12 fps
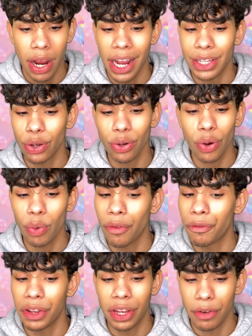I don't know what
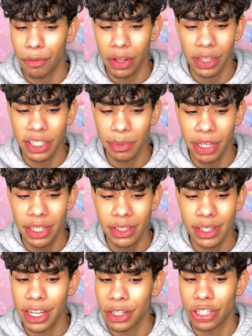vegan friendly means.
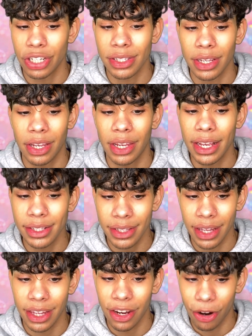They can just say yes,
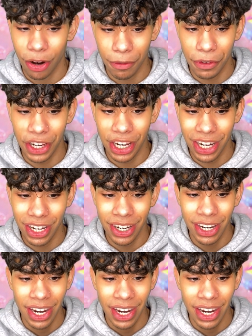that they are vegan.